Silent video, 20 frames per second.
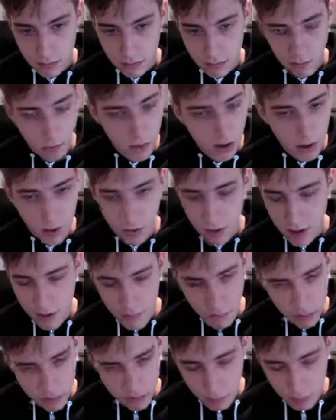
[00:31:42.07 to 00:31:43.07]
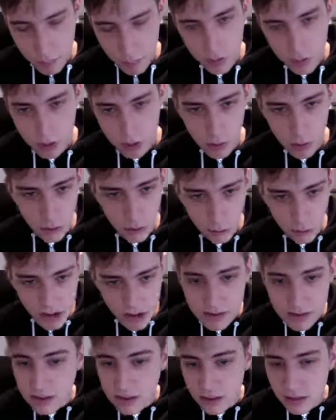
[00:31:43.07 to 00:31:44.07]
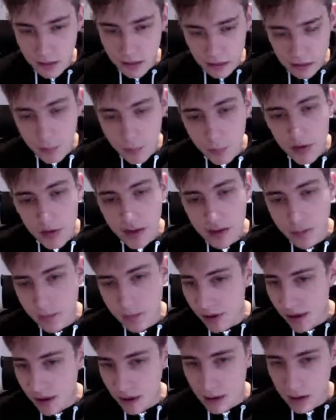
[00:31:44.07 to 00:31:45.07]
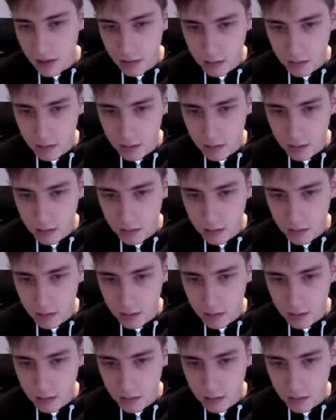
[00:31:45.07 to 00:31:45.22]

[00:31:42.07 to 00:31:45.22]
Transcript: but everything below the waist is completely black.